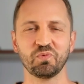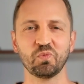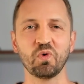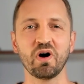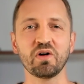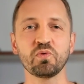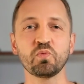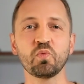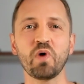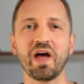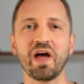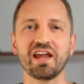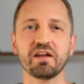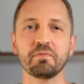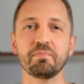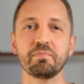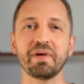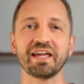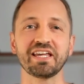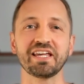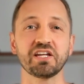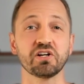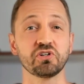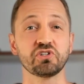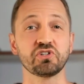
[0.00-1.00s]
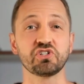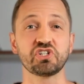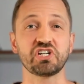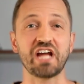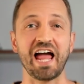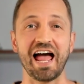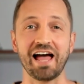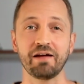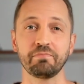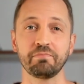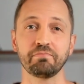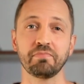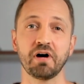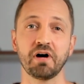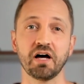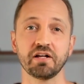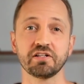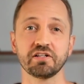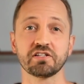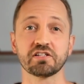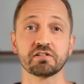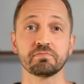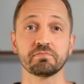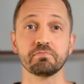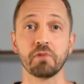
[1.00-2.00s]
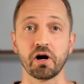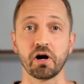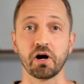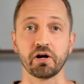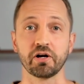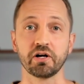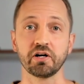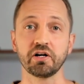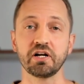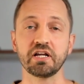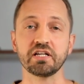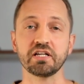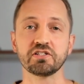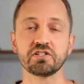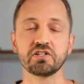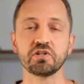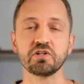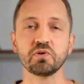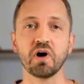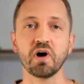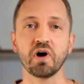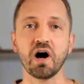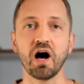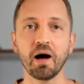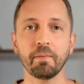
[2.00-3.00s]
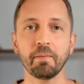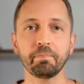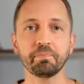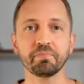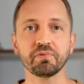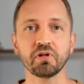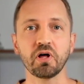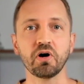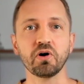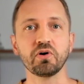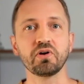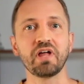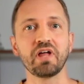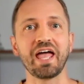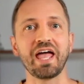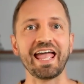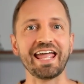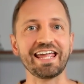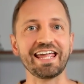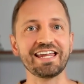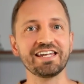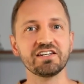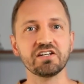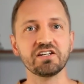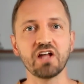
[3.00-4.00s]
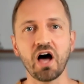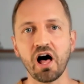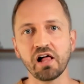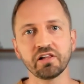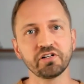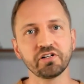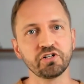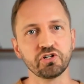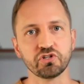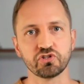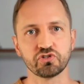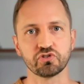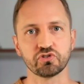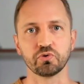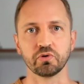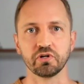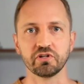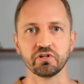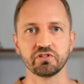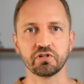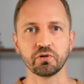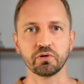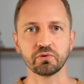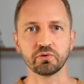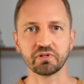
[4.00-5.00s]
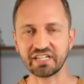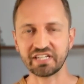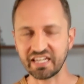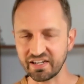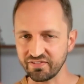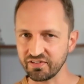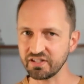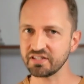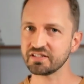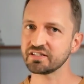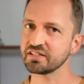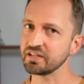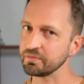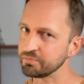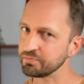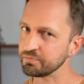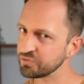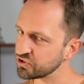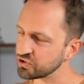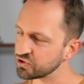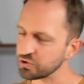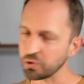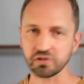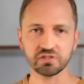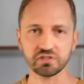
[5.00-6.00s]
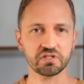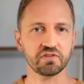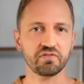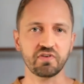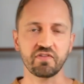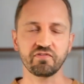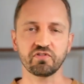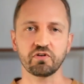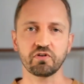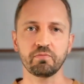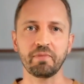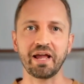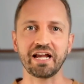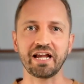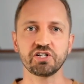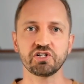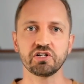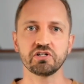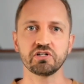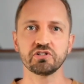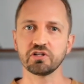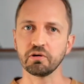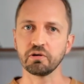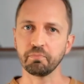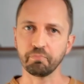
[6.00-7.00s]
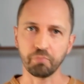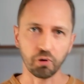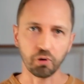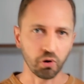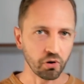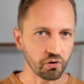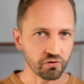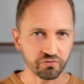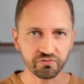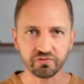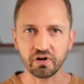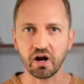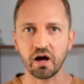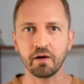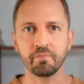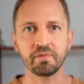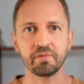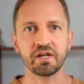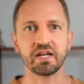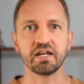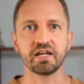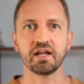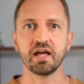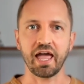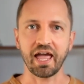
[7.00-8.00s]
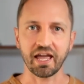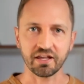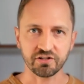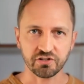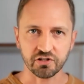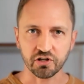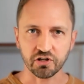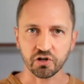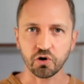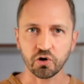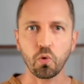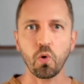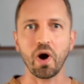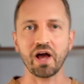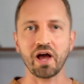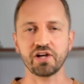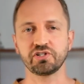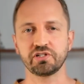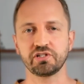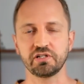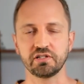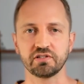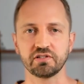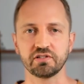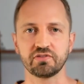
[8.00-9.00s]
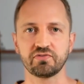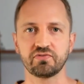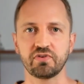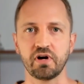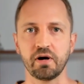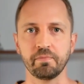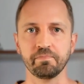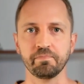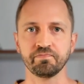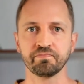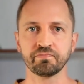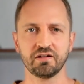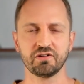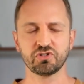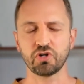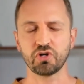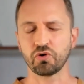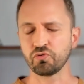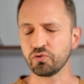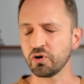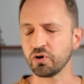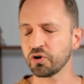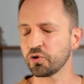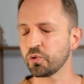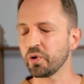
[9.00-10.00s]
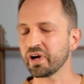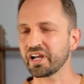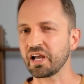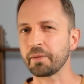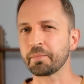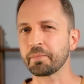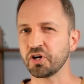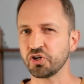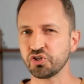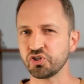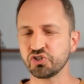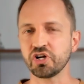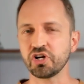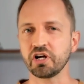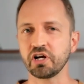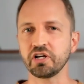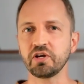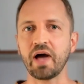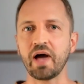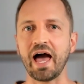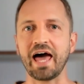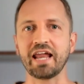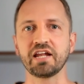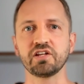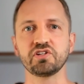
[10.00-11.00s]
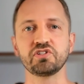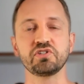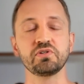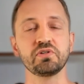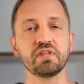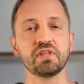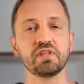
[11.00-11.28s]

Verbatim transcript: One way to make your chatbot smarter is to upload a knowledge source. So give it some source of information to pull from and answer questions from. So real quick, I'm gonna show you how to do